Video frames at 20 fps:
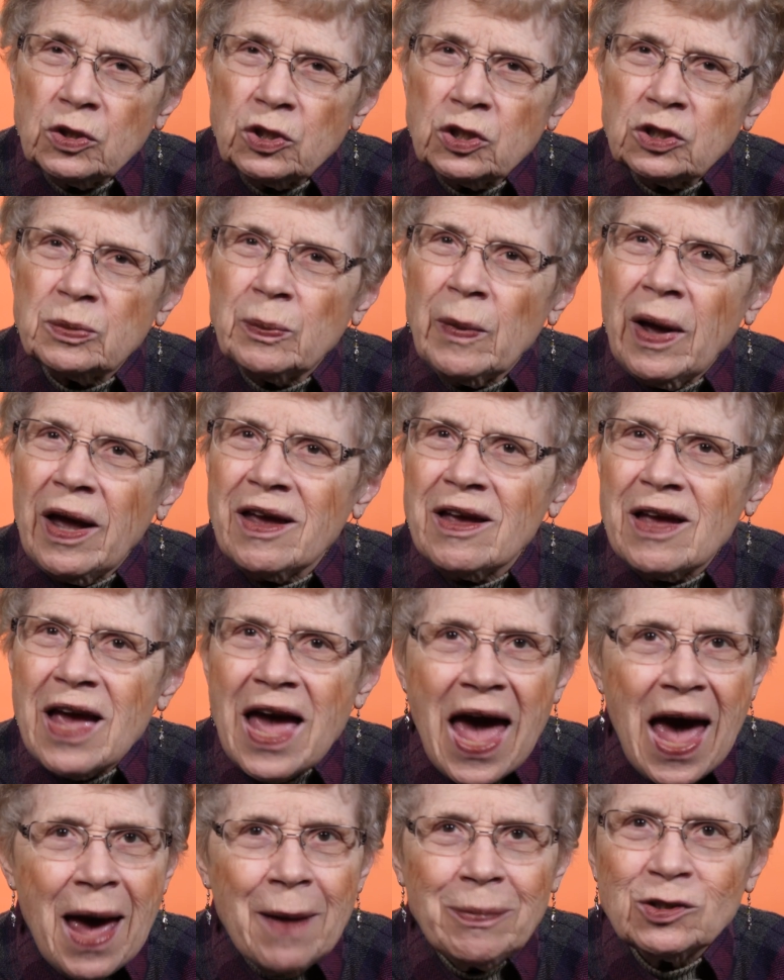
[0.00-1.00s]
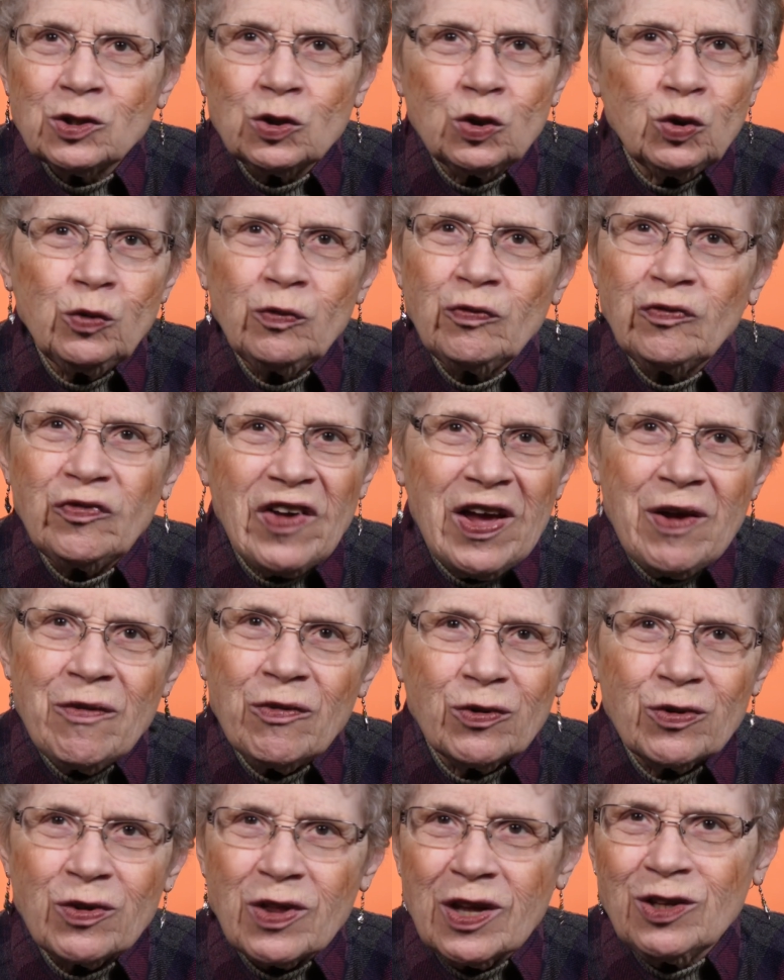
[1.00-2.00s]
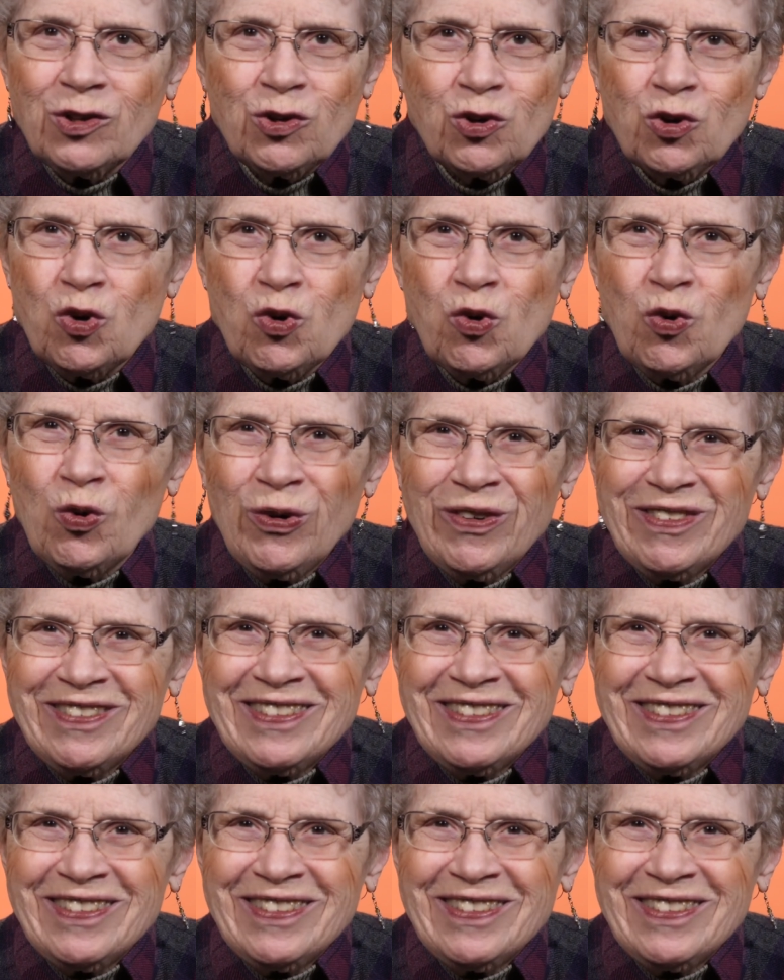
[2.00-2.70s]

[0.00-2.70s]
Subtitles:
which is my absolute favorite thing to do.